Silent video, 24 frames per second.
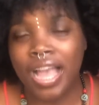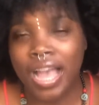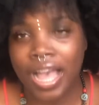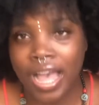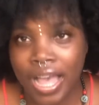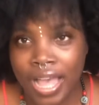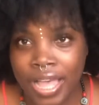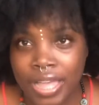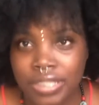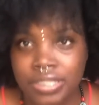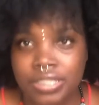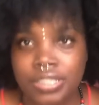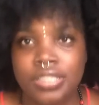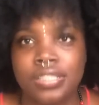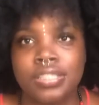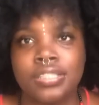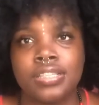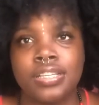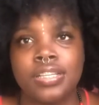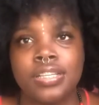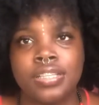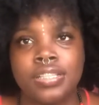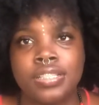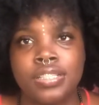
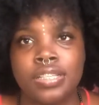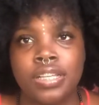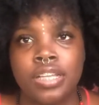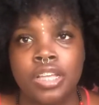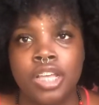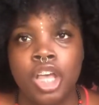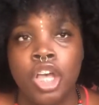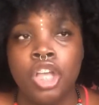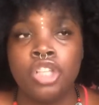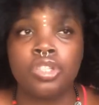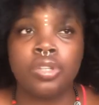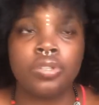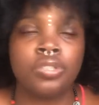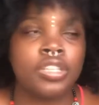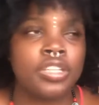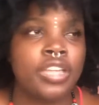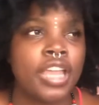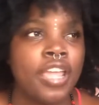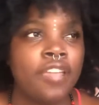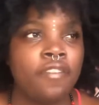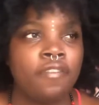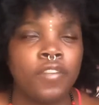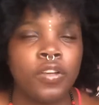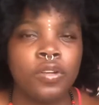consciousness. So
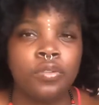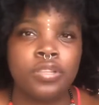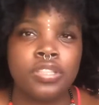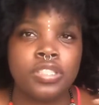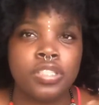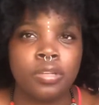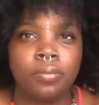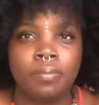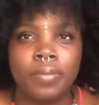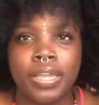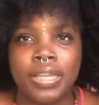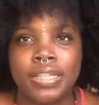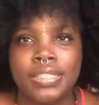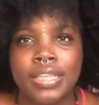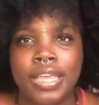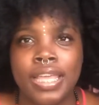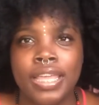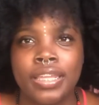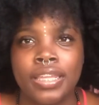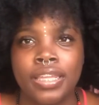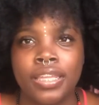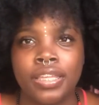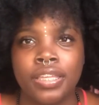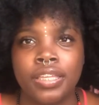today, focus on
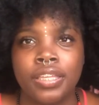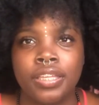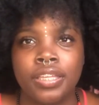meditating.